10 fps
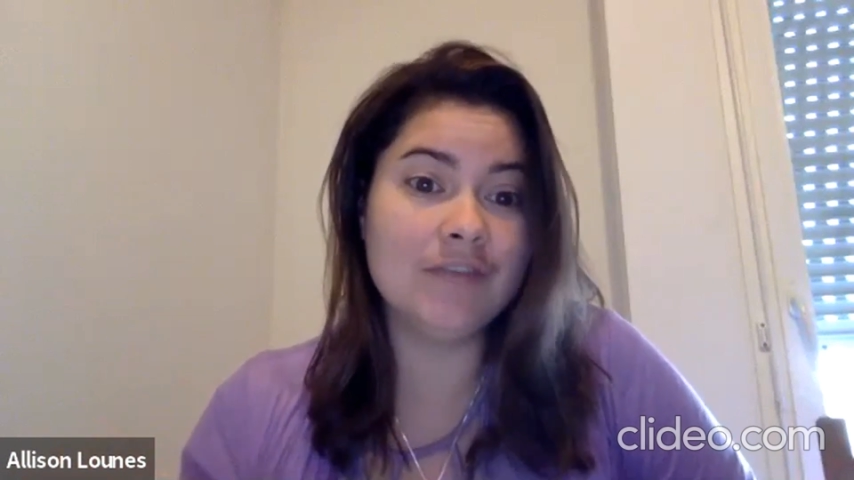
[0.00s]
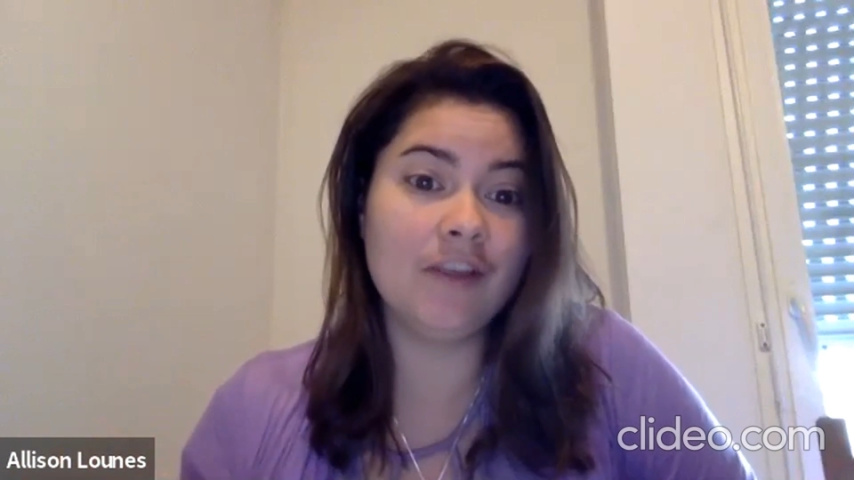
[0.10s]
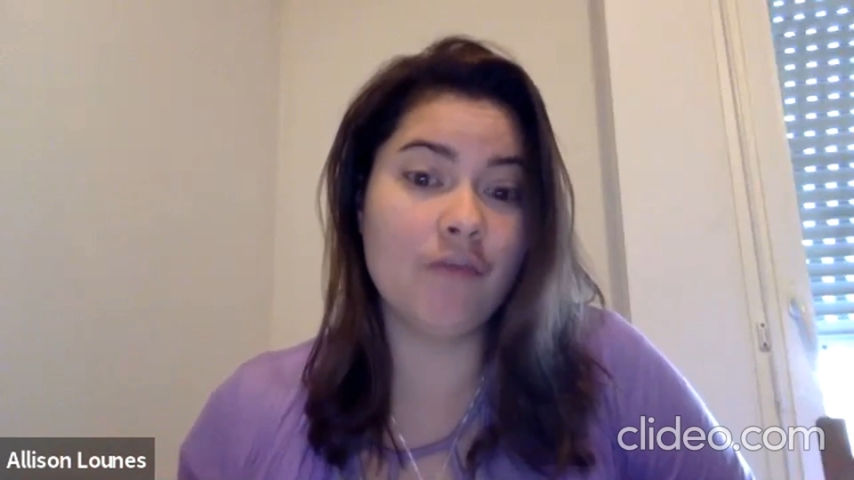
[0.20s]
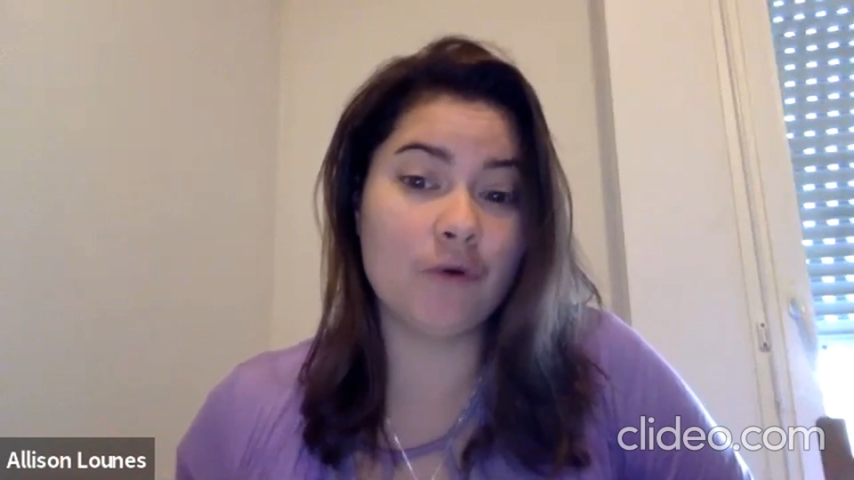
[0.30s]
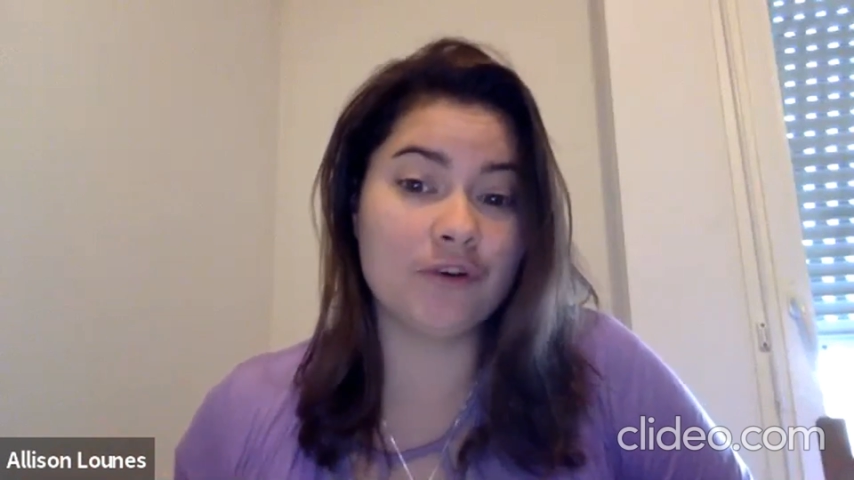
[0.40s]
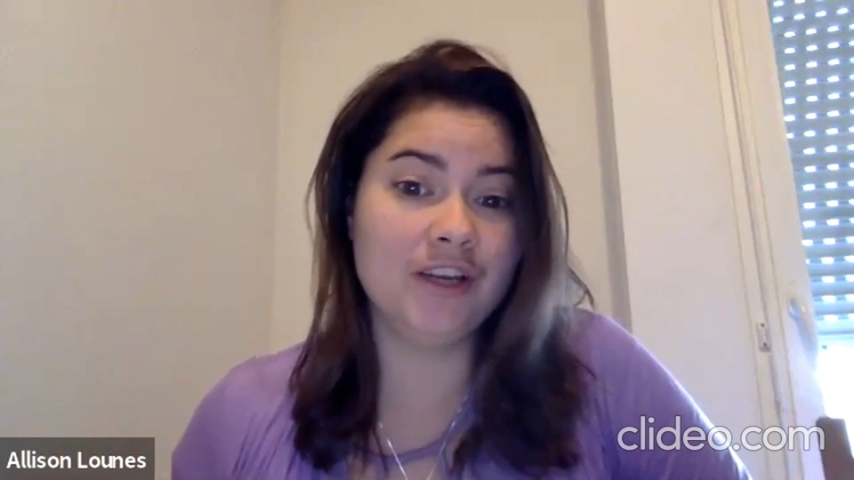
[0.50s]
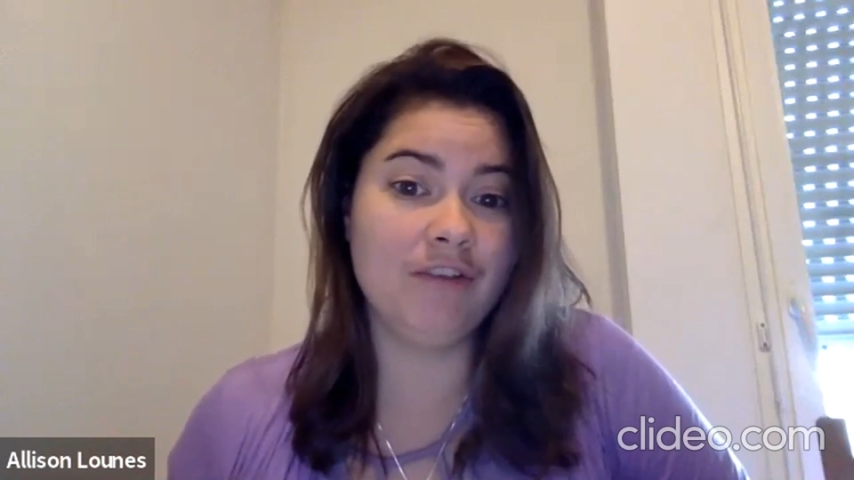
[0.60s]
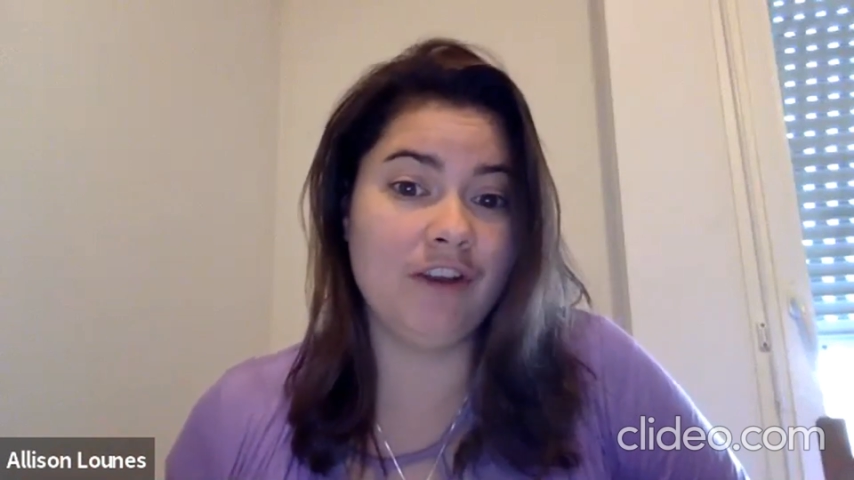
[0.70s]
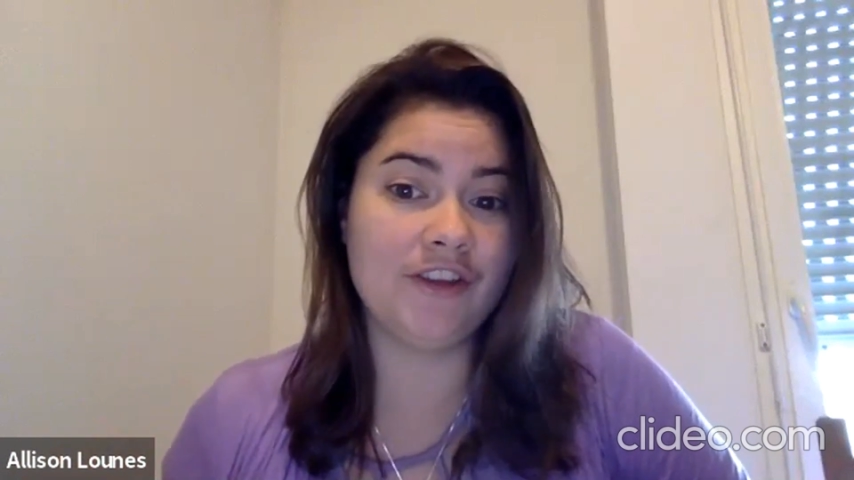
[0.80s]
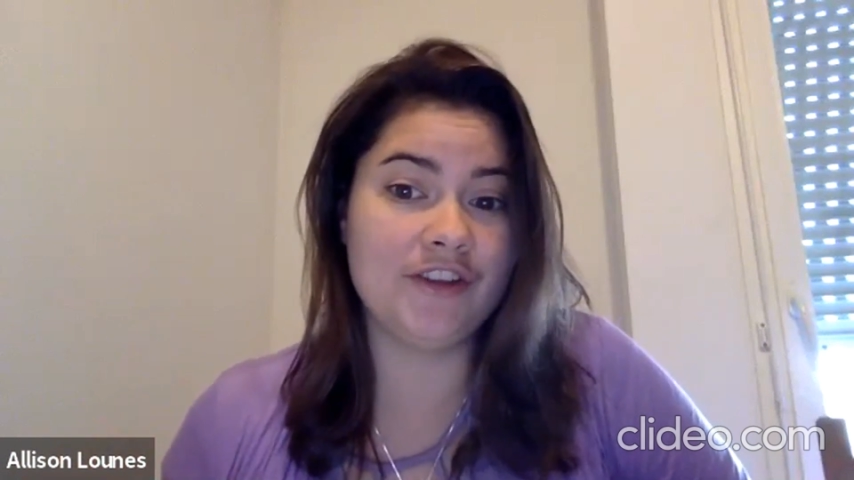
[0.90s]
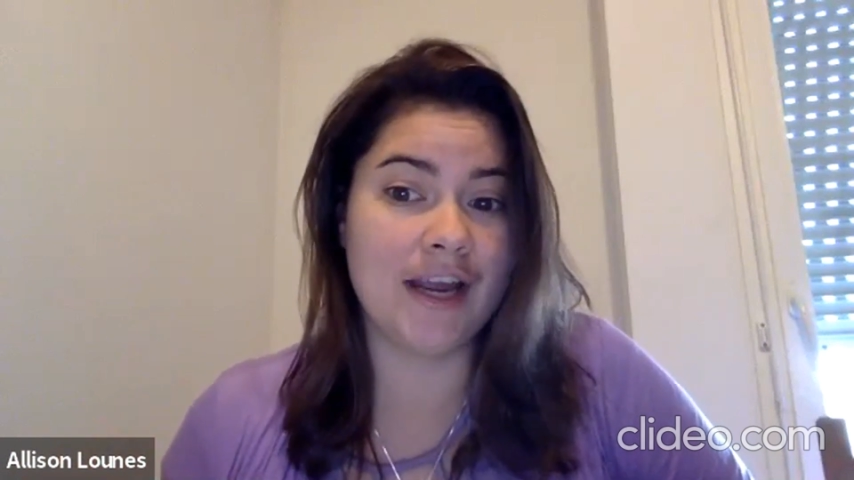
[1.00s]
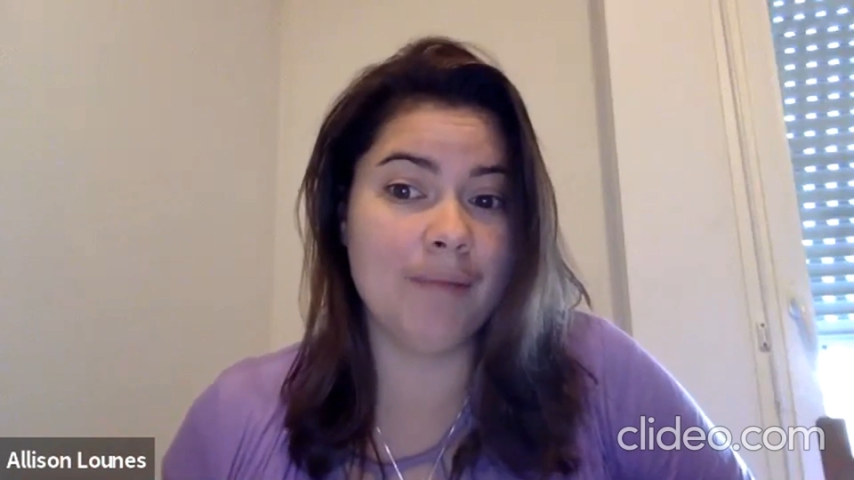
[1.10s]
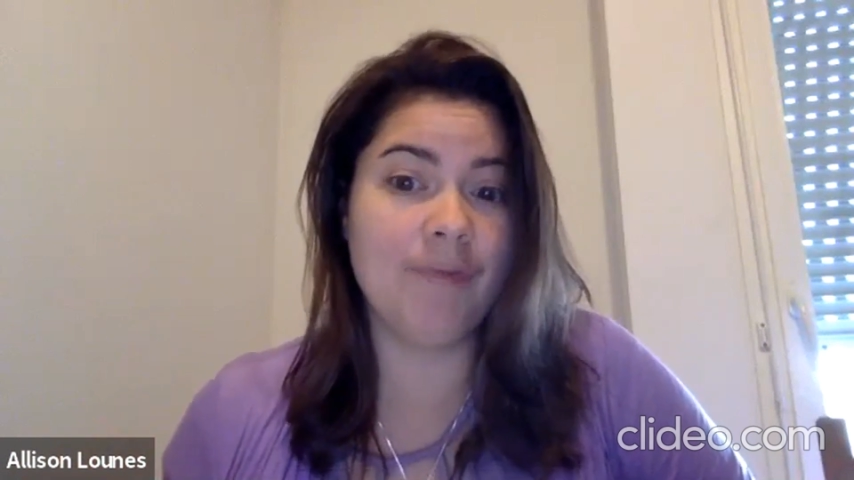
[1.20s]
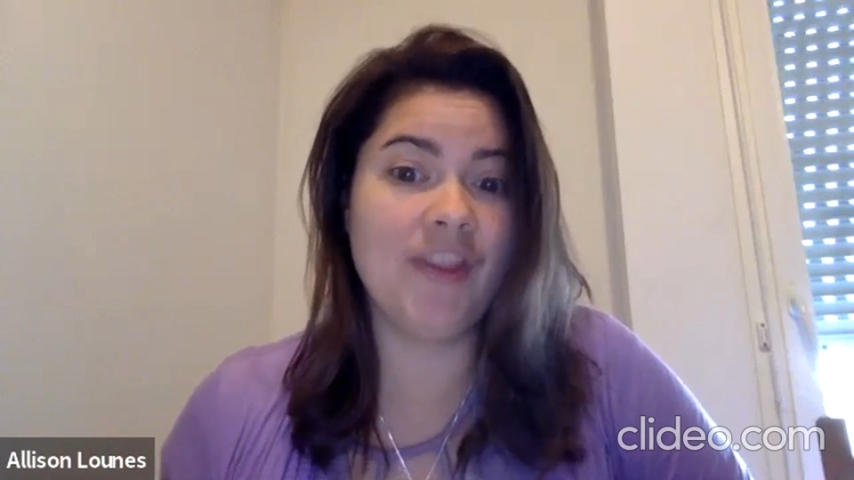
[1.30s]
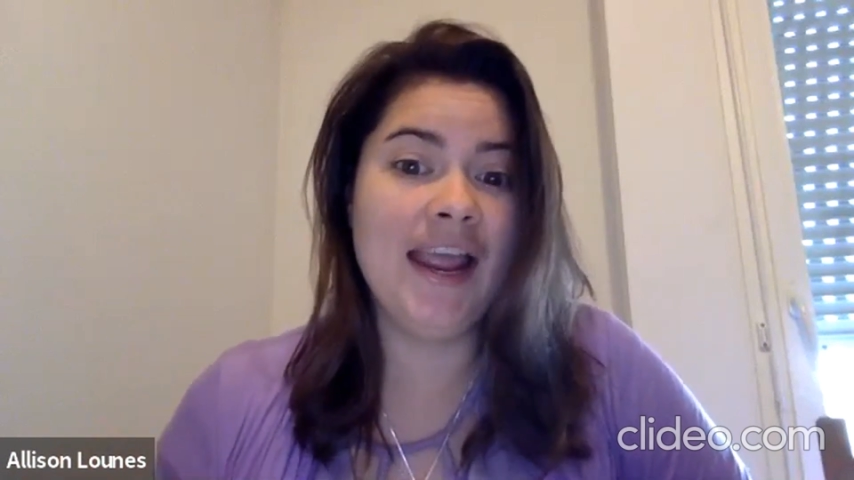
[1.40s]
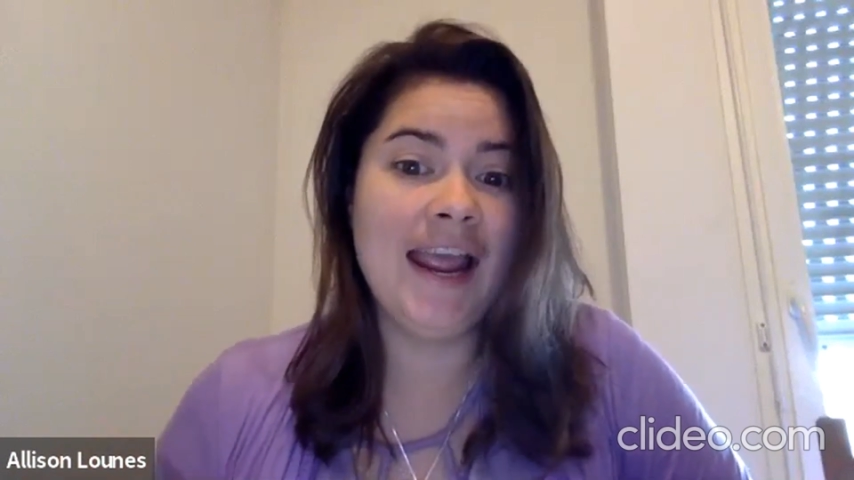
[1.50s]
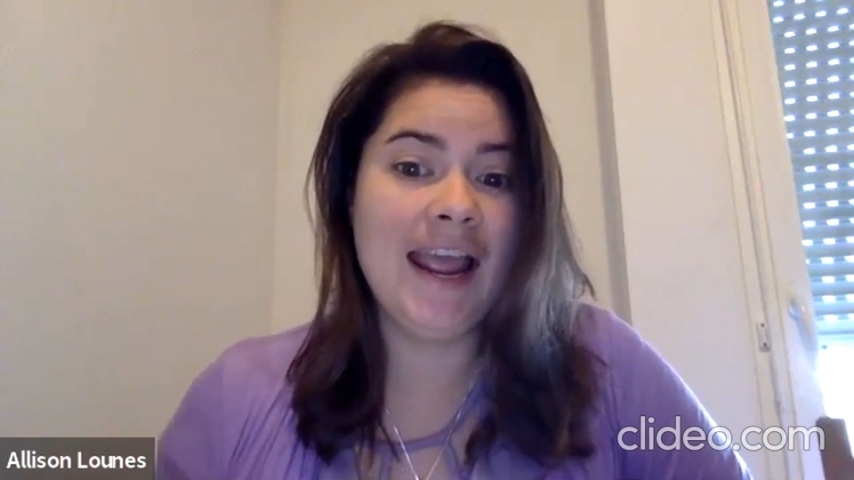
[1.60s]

these 14 visa types.